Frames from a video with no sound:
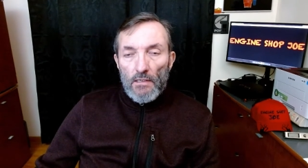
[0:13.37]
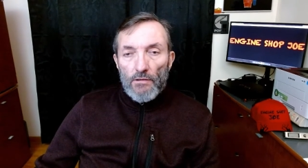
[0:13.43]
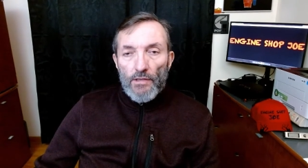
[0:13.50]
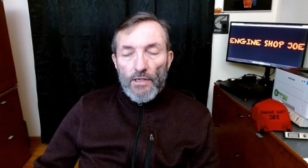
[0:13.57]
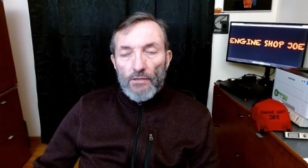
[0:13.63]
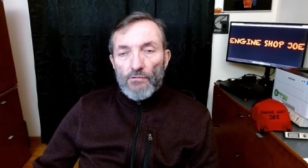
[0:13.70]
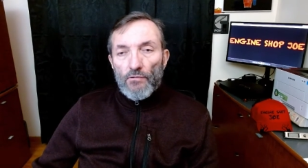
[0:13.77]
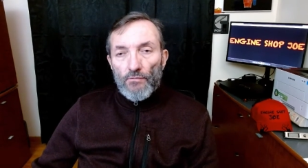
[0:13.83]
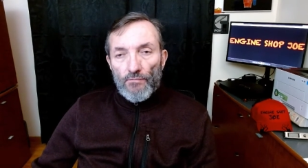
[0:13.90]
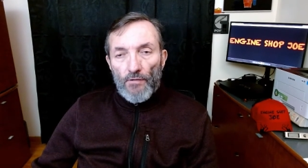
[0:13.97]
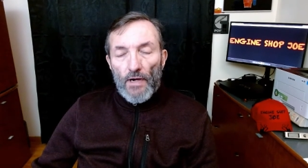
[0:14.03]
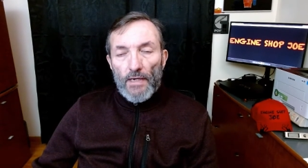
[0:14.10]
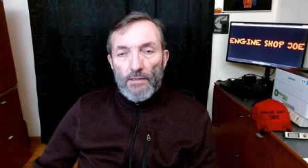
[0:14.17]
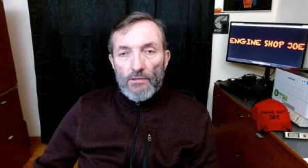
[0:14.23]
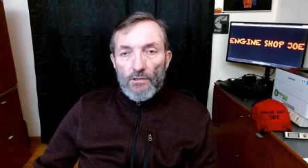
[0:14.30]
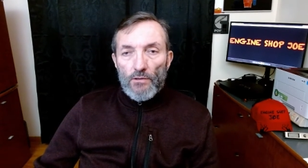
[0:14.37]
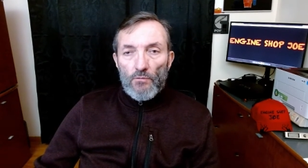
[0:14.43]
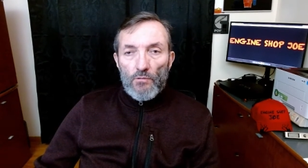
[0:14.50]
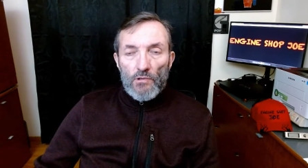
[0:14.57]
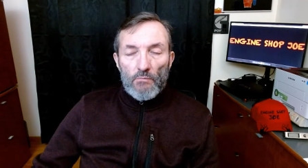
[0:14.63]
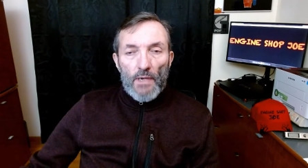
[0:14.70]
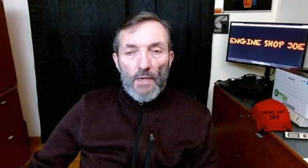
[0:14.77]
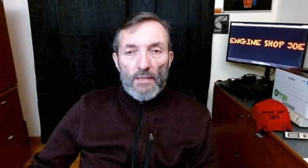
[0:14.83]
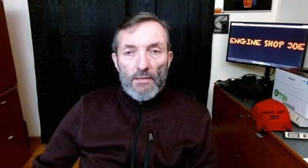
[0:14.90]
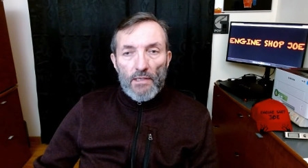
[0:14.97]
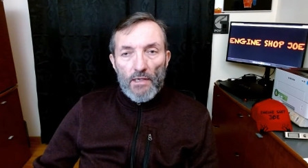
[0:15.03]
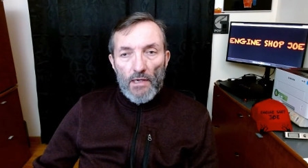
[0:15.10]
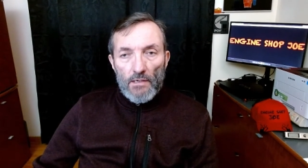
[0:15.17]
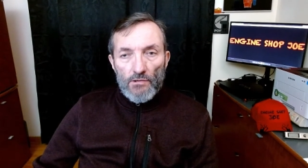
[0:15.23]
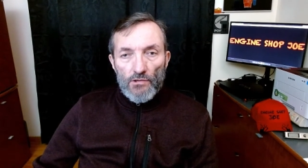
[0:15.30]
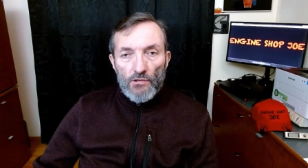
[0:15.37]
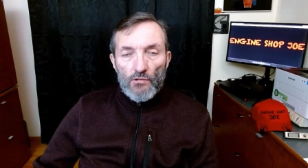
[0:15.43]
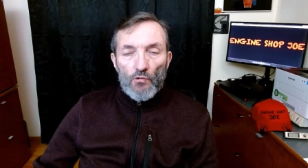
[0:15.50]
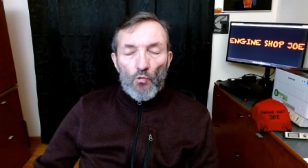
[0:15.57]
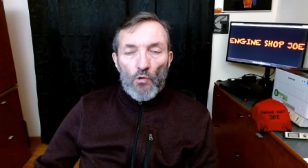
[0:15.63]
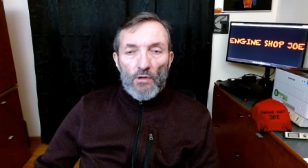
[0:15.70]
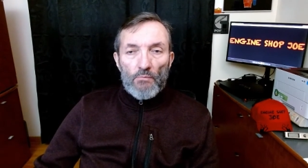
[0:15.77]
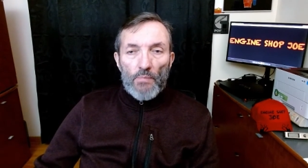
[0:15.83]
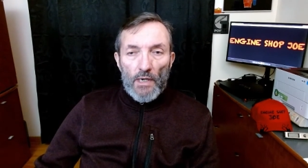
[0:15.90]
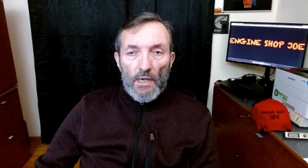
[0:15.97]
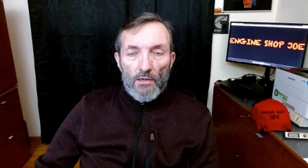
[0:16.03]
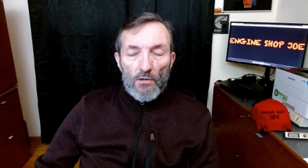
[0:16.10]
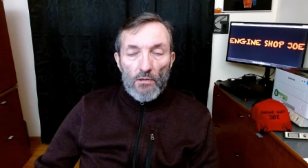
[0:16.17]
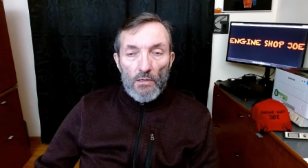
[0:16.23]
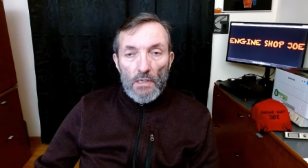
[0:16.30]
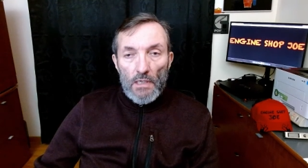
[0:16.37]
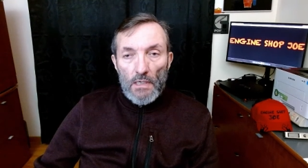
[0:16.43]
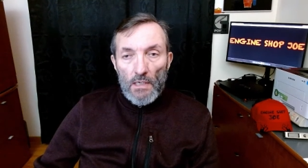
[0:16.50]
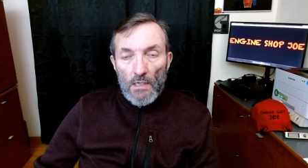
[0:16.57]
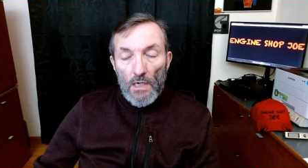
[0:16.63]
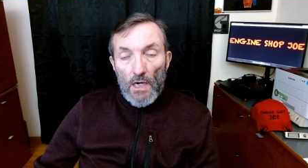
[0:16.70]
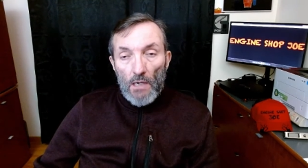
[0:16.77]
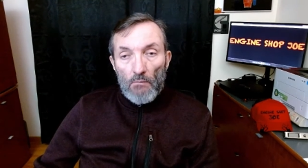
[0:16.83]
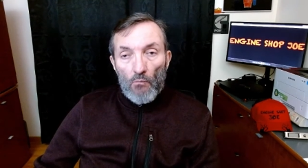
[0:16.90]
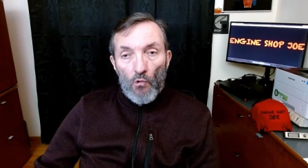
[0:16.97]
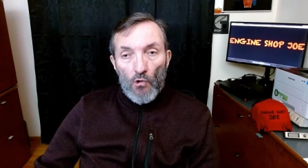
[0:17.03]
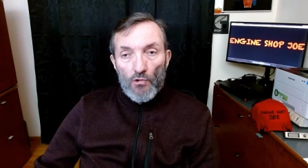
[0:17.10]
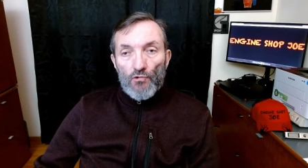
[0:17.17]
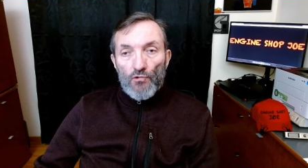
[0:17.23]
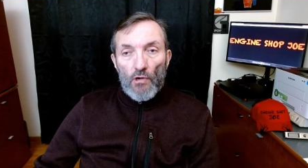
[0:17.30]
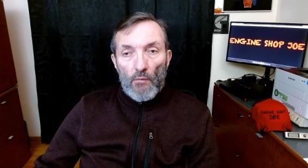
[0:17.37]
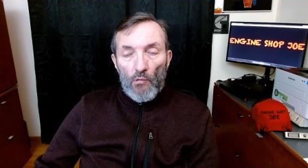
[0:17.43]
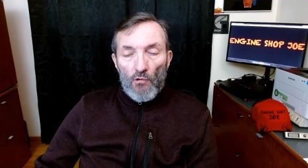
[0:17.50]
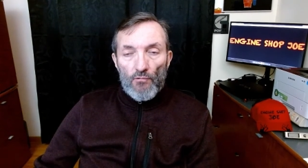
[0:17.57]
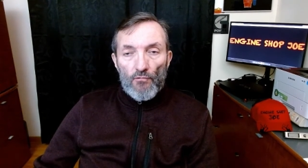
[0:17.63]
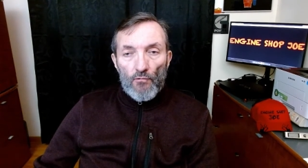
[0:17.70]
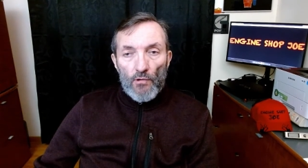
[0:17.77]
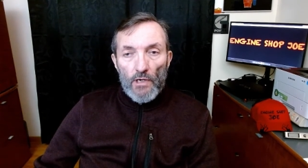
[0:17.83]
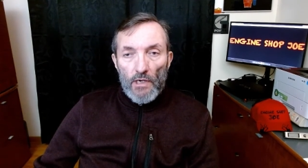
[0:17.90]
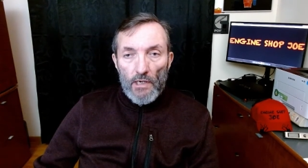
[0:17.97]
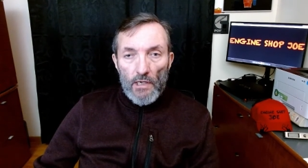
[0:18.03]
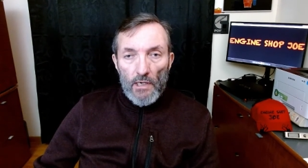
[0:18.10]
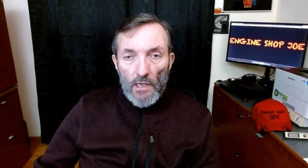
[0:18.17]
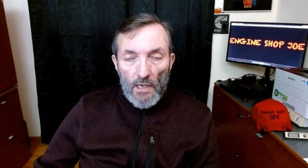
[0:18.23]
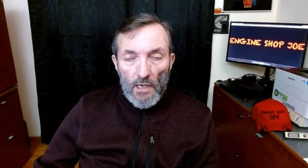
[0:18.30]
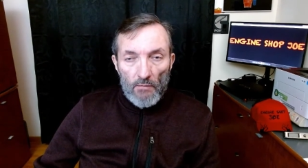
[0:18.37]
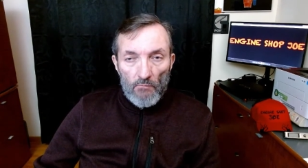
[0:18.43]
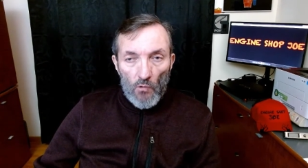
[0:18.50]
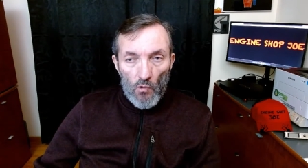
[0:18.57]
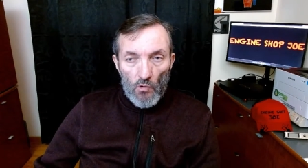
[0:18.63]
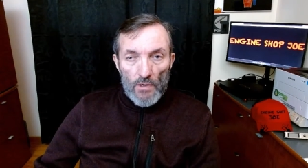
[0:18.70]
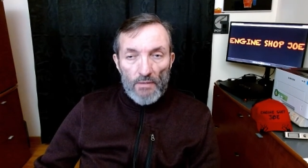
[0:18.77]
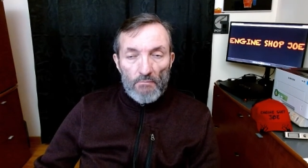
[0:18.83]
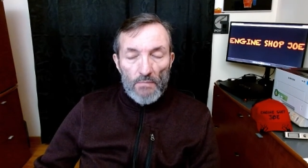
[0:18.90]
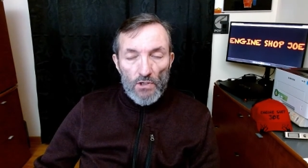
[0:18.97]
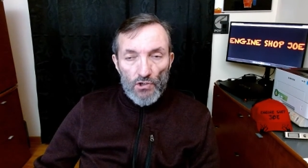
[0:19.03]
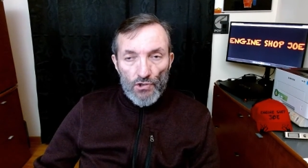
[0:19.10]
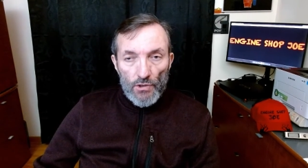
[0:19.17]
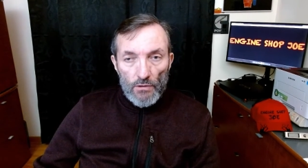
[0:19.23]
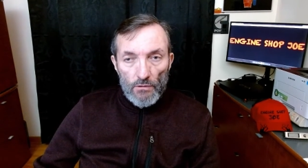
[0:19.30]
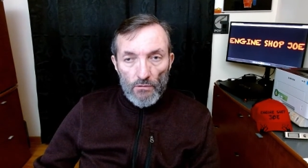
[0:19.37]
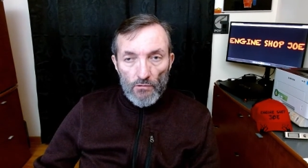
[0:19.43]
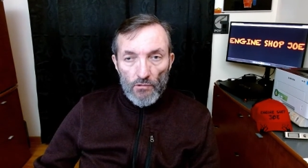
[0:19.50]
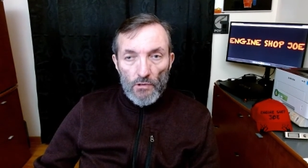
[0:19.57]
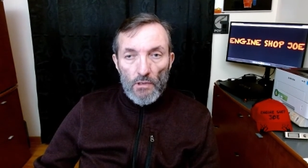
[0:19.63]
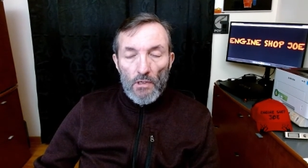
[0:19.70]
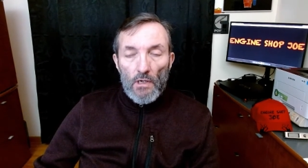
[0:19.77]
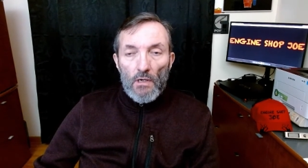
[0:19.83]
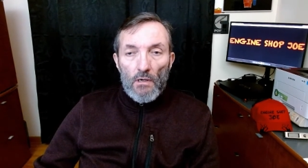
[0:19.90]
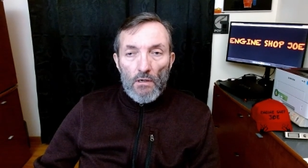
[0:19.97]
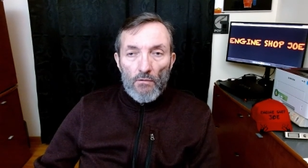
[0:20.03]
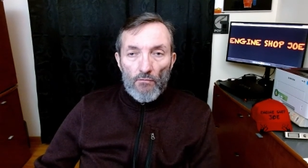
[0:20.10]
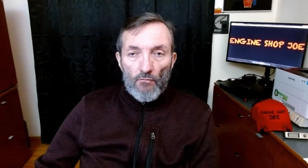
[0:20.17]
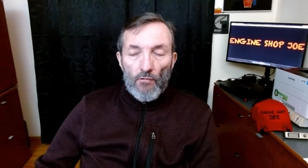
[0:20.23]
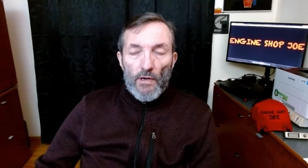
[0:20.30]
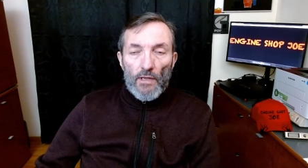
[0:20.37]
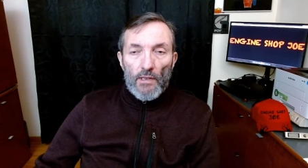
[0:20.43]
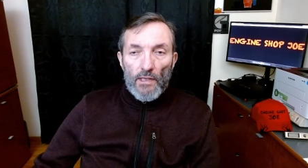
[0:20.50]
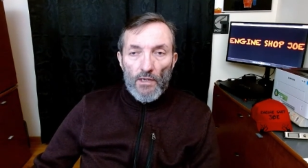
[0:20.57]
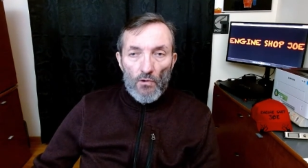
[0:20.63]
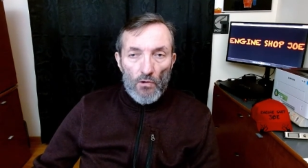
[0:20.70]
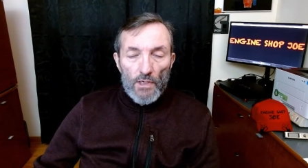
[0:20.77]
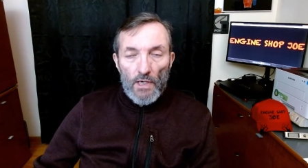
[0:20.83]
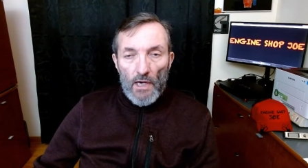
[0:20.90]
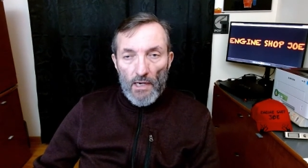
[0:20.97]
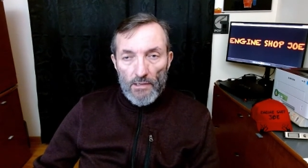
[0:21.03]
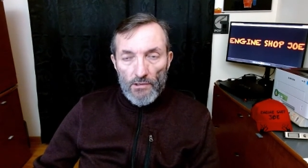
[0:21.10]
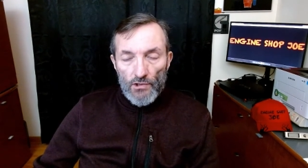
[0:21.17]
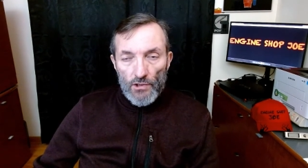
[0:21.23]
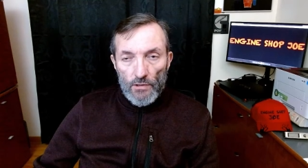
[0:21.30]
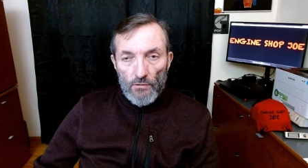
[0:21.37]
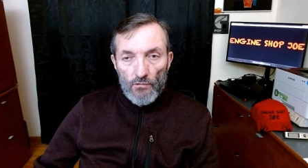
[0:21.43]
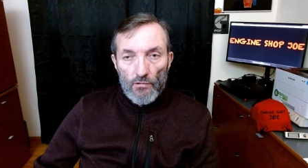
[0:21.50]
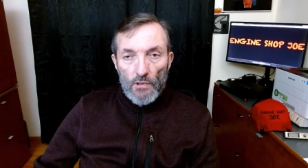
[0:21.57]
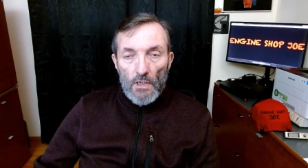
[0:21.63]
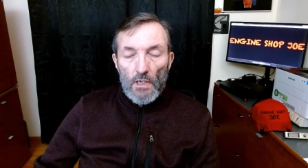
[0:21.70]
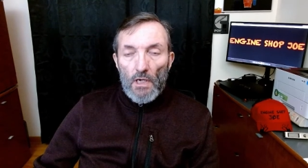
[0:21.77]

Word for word: Things are fine-tuned to make the engines run better, more trouble-free, and more emissions-friendly or conscious.